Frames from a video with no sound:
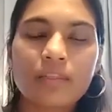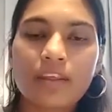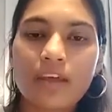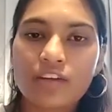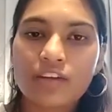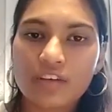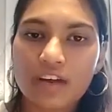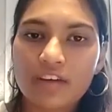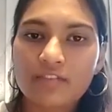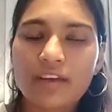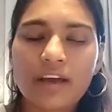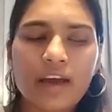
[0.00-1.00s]
the
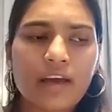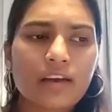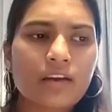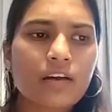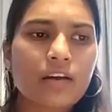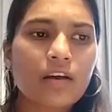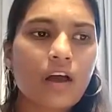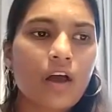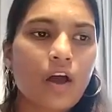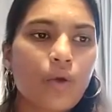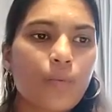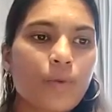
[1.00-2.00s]
hiv and
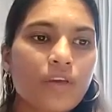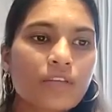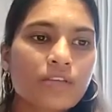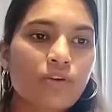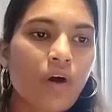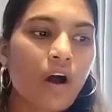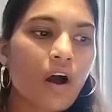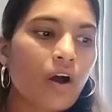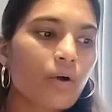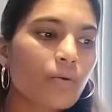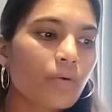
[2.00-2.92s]
we saw how